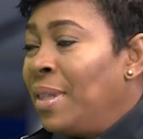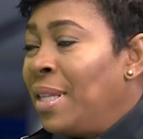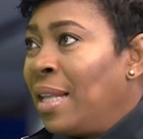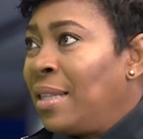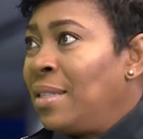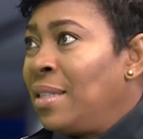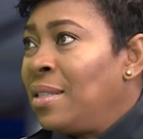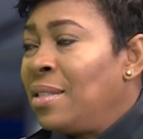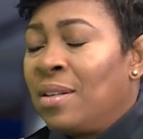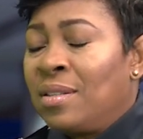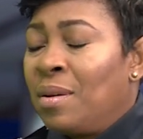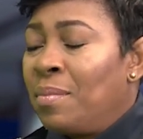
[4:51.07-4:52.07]
that it's
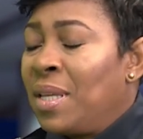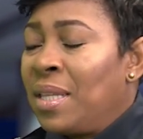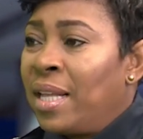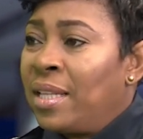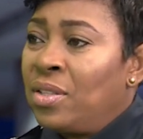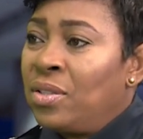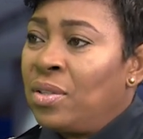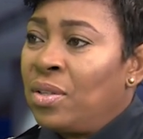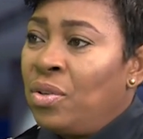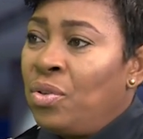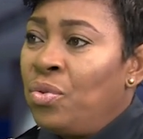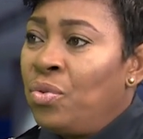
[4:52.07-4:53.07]
not something that is
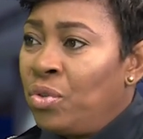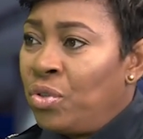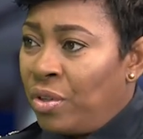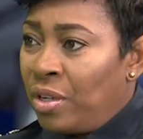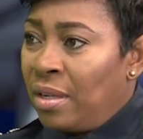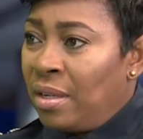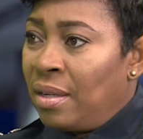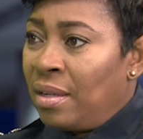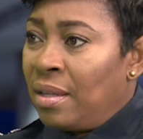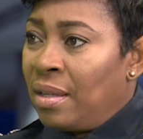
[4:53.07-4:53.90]
usual,